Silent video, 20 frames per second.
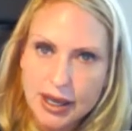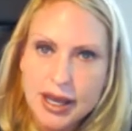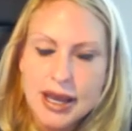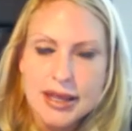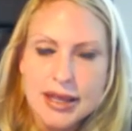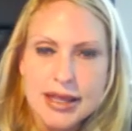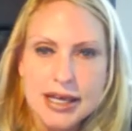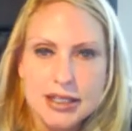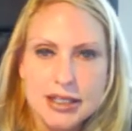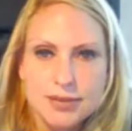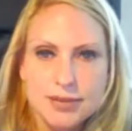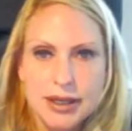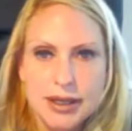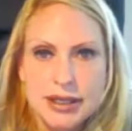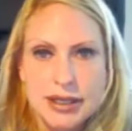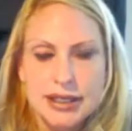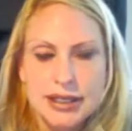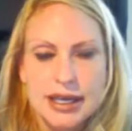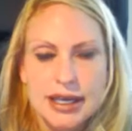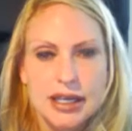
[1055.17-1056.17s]
That's because,
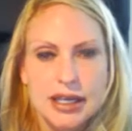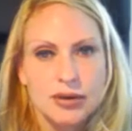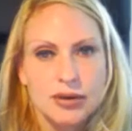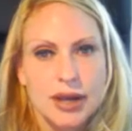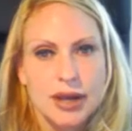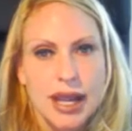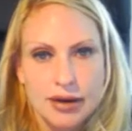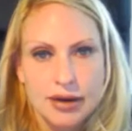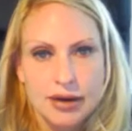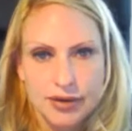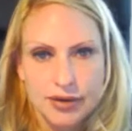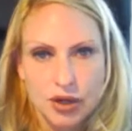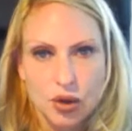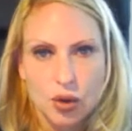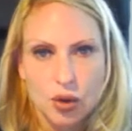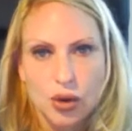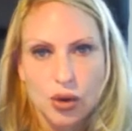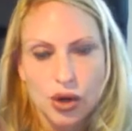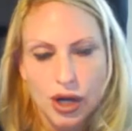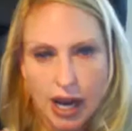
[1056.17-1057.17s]
again, you can't
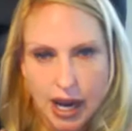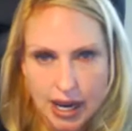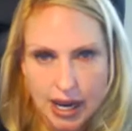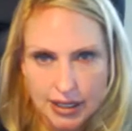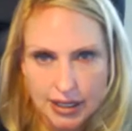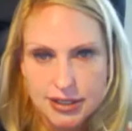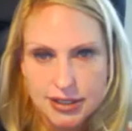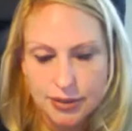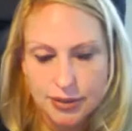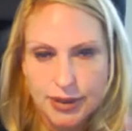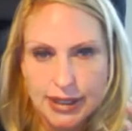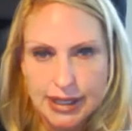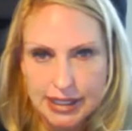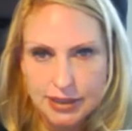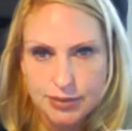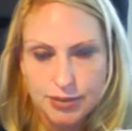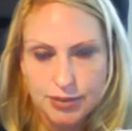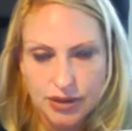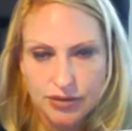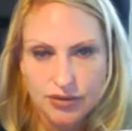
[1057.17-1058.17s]
record on something that's
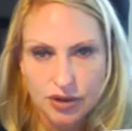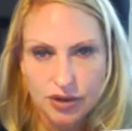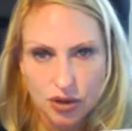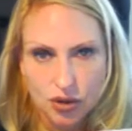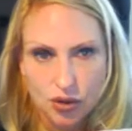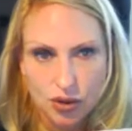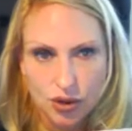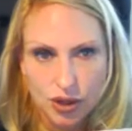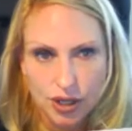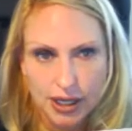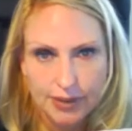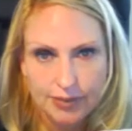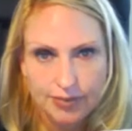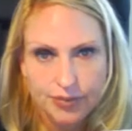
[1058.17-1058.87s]
been recorded.